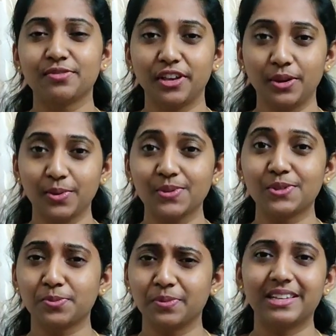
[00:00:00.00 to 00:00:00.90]
we use
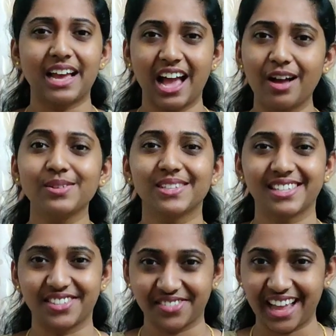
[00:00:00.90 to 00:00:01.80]
to build our
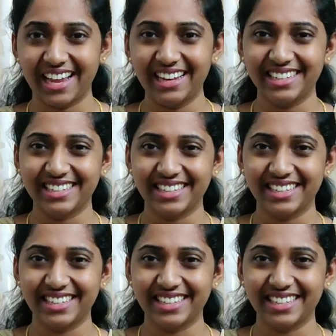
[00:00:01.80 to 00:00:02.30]
houses, right?